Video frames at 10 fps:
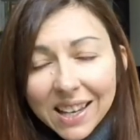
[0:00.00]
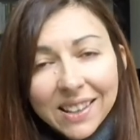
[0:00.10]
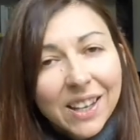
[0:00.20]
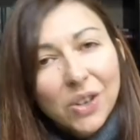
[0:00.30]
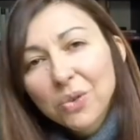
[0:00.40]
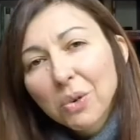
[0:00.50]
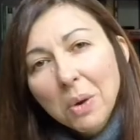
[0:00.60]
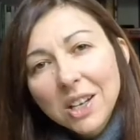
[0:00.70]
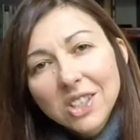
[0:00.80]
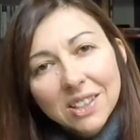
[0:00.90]
Thank you for
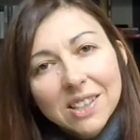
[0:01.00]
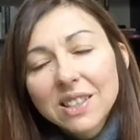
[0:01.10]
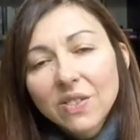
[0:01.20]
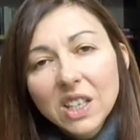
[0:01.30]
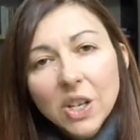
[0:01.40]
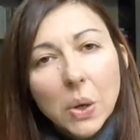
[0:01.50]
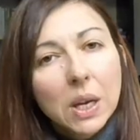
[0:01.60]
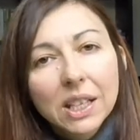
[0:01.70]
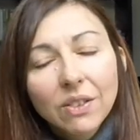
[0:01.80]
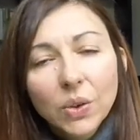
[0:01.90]
watching this video,
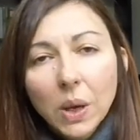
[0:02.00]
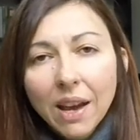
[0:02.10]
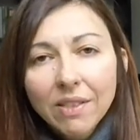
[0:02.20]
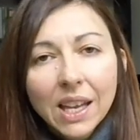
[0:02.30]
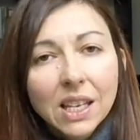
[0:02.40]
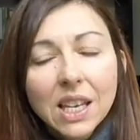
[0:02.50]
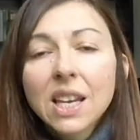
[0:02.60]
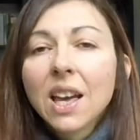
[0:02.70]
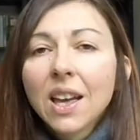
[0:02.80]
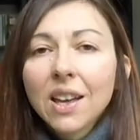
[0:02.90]
and if you have
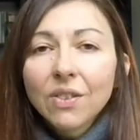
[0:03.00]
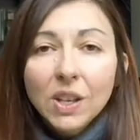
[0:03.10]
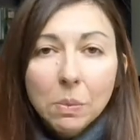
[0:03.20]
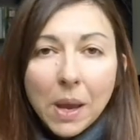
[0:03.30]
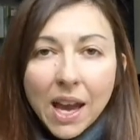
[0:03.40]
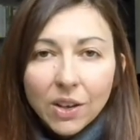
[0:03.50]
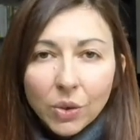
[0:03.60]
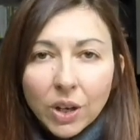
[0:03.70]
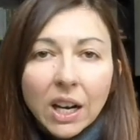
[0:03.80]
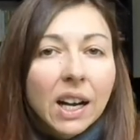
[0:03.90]
any feedback
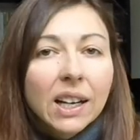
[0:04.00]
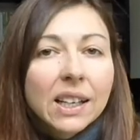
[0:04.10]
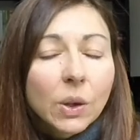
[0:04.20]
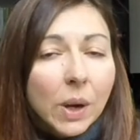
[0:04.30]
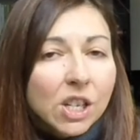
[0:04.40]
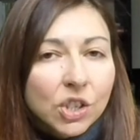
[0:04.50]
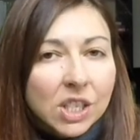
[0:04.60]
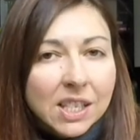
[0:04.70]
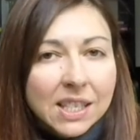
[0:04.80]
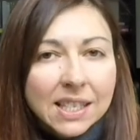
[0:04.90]
or
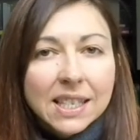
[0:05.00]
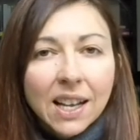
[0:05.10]
questions,